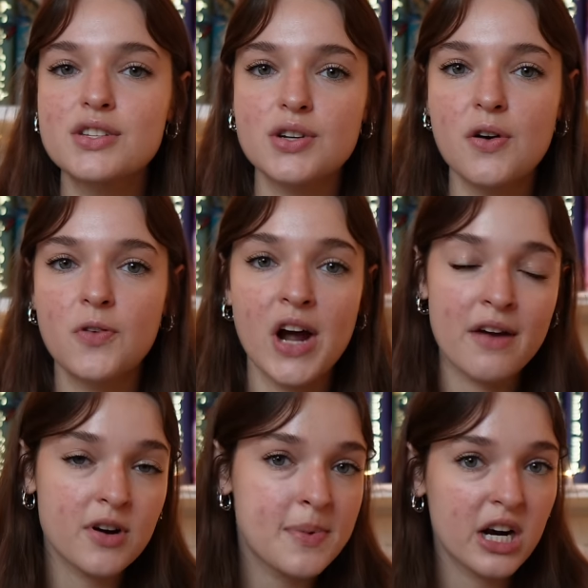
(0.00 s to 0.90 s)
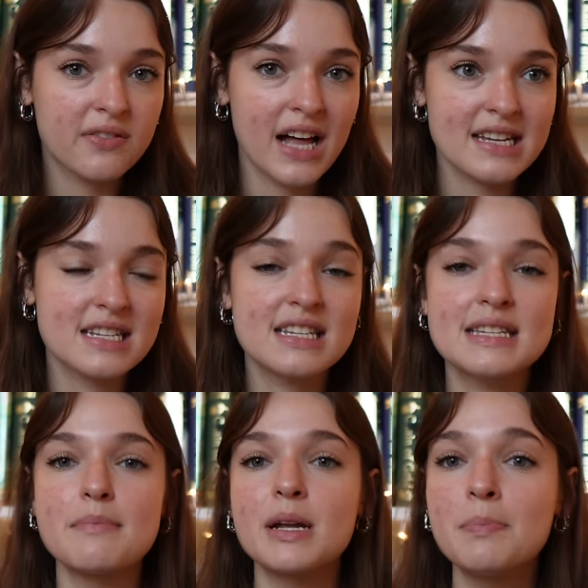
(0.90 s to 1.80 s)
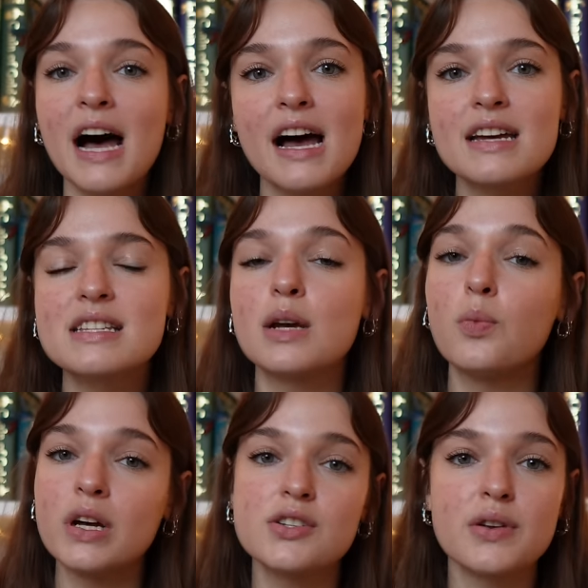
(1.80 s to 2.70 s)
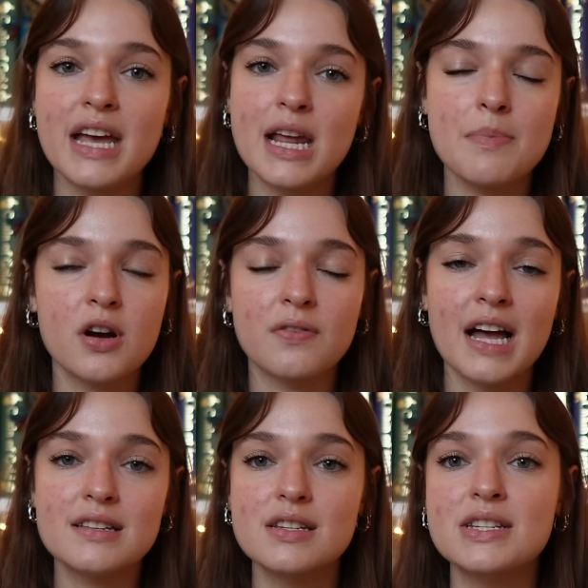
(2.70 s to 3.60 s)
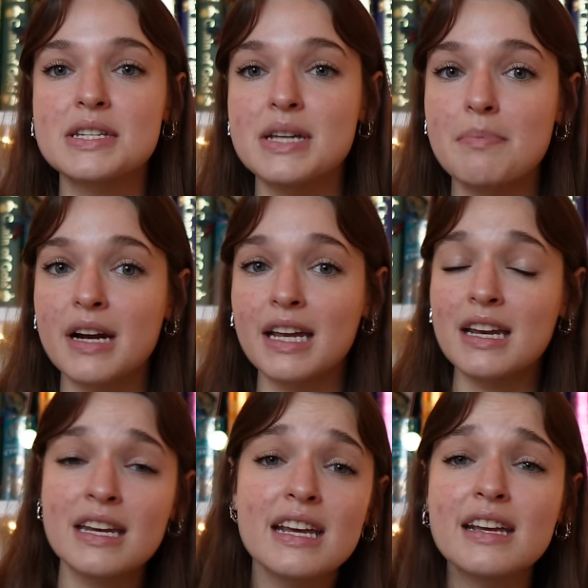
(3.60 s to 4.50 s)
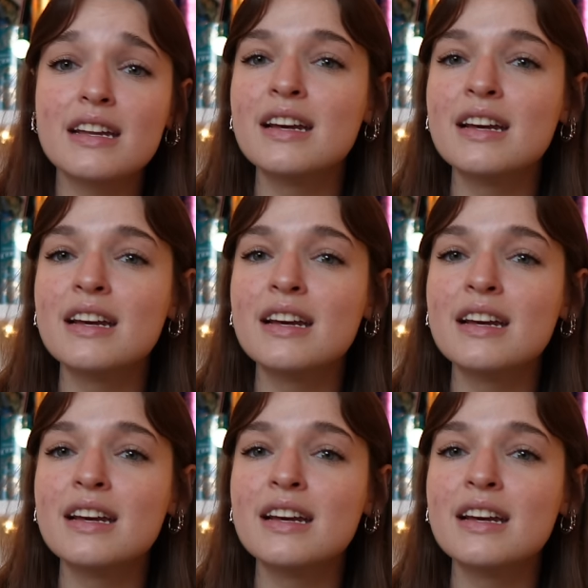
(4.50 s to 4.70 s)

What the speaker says: So for every pair of glasses that somebody buys, they will donate a pair of glasses to somebody in need.